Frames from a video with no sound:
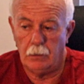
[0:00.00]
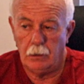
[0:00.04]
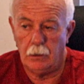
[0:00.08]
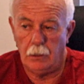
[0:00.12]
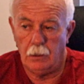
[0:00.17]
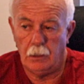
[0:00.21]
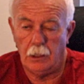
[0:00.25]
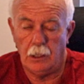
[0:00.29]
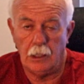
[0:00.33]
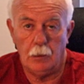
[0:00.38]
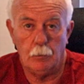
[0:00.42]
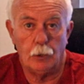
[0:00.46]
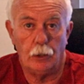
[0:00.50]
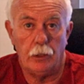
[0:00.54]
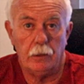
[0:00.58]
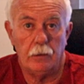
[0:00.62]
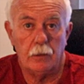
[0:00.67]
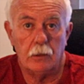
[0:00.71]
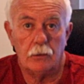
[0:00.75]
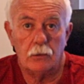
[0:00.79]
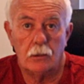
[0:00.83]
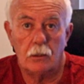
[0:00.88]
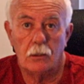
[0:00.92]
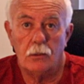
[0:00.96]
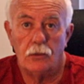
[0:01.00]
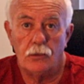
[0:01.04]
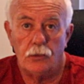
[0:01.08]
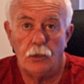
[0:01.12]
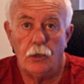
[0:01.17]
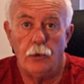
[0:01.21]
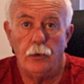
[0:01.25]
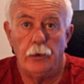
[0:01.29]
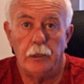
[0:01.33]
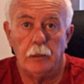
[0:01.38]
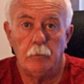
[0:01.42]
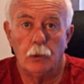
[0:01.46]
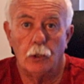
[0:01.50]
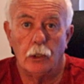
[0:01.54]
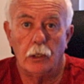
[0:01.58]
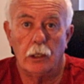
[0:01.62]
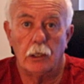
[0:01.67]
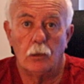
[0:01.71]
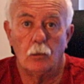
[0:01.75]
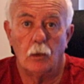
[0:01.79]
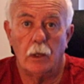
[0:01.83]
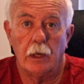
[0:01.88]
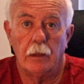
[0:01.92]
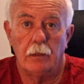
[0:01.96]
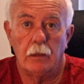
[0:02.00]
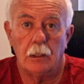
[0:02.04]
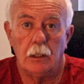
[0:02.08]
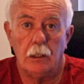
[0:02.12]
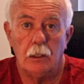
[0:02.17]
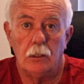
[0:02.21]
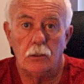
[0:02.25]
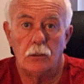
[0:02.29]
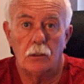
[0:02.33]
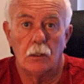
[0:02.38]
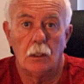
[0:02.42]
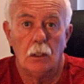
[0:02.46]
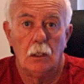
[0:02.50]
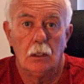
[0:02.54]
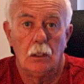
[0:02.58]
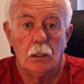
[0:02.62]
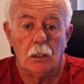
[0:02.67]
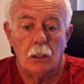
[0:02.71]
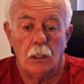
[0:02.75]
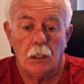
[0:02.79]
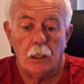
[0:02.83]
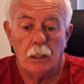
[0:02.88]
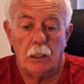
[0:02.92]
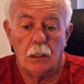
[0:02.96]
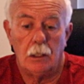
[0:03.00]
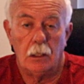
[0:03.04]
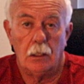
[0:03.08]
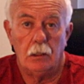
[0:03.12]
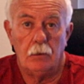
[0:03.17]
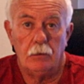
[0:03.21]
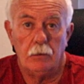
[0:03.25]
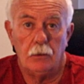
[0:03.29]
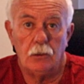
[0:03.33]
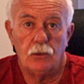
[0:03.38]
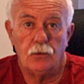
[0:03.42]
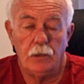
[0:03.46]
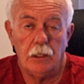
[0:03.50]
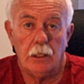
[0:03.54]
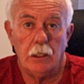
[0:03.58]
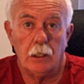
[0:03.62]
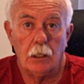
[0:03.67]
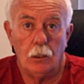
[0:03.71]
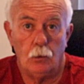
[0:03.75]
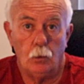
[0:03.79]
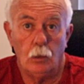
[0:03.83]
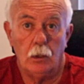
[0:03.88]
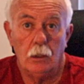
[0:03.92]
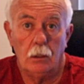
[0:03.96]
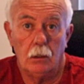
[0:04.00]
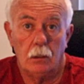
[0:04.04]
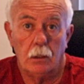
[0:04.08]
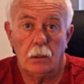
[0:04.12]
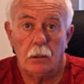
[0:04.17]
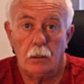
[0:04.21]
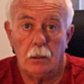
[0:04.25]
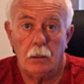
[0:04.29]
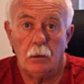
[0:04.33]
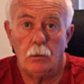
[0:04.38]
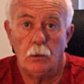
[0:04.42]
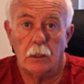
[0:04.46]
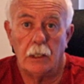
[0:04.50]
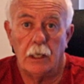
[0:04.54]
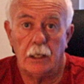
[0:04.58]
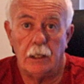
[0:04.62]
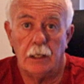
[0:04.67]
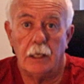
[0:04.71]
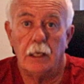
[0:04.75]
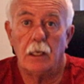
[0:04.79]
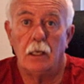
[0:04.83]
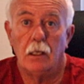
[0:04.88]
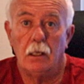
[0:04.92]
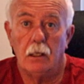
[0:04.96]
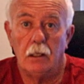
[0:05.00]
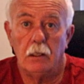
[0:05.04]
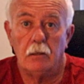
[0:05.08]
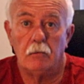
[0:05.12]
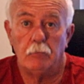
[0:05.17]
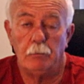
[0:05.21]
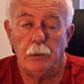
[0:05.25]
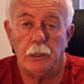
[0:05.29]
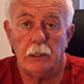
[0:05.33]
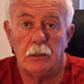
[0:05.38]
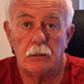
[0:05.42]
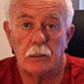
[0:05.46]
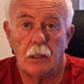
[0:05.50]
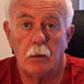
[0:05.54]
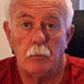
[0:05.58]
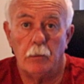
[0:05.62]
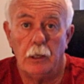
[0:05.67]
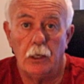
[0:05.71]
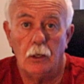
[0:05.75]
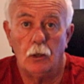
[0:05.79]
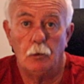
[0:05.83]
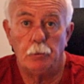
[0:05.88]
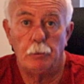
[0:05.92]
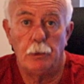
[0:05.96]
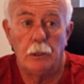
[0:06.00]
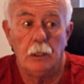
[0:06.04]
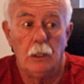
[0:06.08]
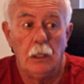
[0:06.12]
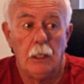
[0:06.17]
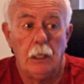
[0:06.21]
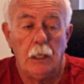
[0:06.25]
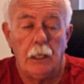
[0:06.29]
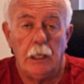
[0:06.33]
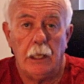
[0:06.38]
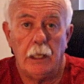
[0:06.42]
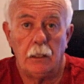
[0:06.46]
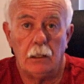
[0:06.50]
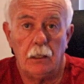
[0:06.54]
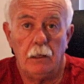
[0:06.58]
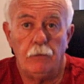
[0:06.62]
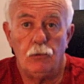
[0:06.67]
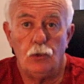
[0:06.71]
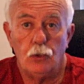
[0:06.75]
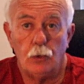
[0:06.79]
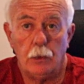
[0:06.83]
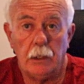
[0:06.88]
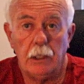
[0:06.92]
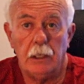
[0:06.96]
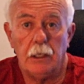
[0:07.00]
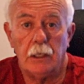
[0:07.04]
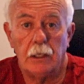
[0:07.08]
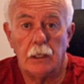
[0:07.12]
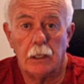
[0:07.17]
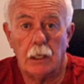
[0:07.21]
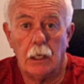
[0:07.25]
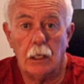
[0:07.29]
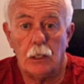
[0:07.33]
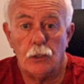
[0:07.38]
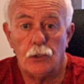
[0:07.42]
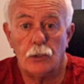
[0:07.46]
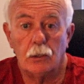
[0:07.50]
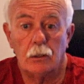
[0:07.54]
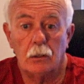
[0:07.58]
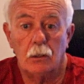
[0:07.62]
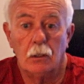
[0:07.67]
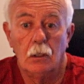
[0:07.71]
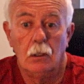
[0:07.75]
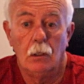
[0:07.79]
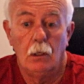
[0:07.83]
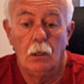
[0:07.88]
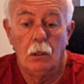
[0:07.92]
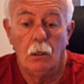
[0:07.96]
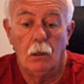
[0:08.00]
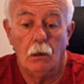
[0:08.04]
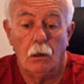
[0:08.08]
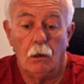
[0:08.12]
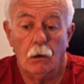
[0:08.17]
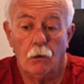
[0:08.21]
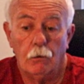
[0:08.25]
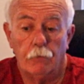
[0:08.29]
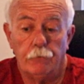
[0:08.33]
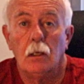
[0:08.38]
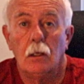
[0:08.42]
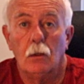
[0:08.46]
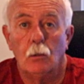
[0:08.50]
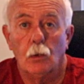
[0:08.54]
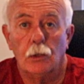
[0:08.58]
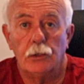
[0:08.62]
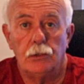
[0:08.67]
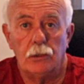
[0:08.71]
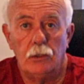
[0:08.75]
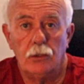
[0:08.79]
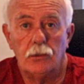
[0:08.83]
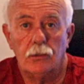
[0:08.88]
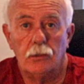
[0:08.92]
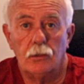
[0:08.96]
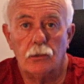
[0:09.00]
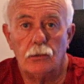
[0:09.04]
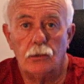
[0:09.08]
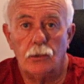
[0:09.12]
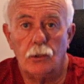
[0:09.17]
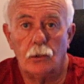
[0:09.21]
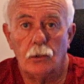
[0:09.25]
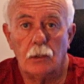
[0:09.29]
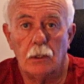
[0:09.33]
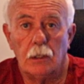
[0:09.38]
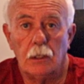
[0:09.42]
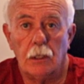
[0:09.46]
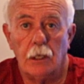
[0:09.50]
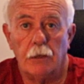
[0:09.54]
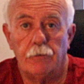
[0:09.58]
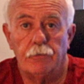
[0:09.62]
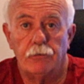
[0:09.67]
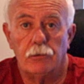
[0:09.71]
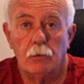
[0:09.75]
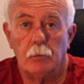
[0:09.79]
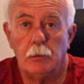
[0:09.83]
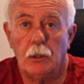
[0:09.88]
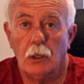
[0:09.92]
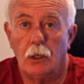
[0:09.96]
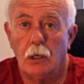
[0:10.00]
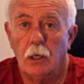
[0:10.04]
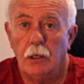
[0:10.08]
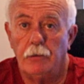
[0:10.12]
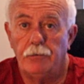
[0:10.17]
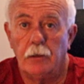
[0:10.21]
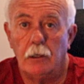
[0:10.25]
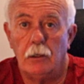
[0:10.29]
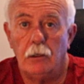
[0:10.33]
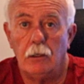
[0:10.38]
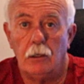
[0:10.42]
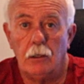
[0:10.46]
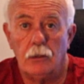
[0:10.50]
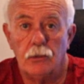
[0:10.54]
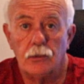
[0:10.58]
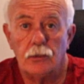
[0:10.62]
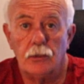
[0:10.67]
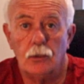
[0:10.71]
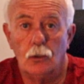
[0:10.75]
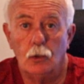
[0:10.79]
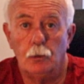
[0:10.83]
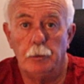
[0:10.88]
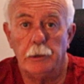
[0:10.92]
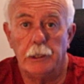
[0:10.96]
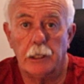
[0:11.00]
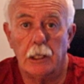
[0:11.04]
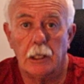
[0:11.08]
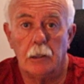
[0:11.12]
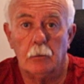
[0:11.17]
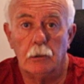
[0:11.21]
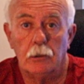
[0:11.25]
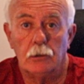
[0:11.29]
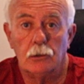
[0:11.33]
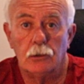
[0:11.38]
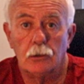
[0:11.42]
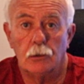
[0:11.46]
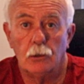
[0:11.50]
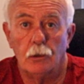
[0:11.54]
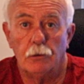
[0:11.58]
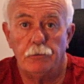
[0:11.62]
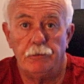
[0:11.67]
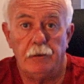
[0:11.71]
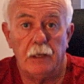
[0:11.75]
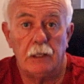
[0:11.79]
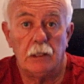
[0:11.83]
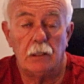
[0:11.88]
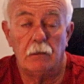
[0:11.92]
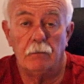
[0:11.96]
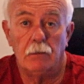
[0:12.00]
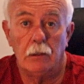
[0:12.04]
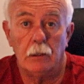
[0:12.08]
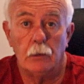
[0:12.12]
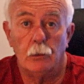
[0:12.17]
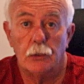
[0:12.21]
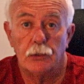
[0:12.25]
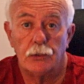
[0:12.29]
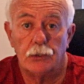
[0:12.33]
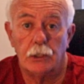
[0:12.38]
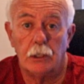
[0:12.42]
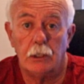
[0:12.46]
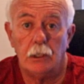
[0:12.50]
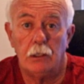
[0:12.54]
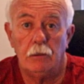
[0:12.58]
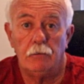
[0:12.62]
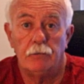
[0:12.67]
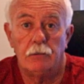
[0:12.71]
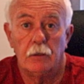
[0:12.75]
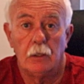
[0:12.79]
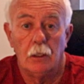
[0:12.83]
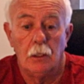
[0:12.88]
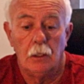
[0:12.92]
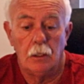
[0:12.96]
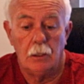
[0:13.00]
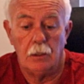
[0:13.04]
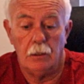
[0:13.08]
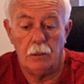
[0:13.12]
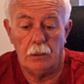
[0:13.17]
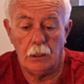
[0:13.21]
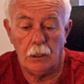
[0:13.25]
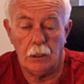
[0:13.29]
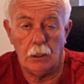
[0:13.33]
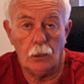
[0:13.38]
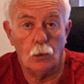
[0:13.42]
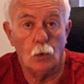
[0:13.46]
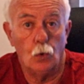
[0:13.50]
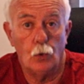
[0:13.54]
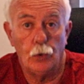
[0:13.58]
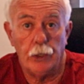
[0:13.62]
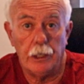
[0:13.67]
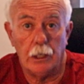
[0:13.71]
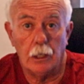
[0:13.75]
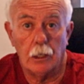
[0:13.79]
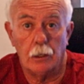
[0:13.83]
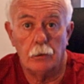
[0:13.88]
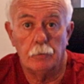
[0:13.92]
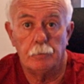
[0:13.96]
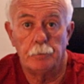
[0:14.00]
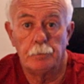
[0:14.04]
anybody that's considering buying one of these, this video will undoubtedly have been some help, and it gives you an indication of what distance you can get from your iPhone and still be able to effectively receive the audio.